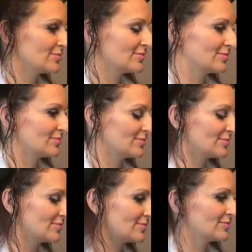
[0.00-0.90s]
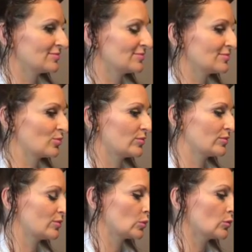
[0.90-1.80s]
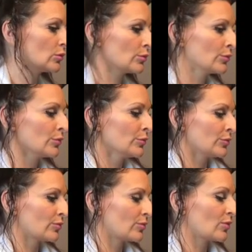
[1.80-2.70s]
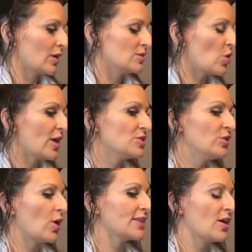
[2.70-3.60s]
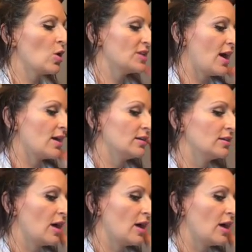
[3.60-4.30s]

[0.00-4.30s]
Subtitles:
Look how it stays. What a great little trick, huh?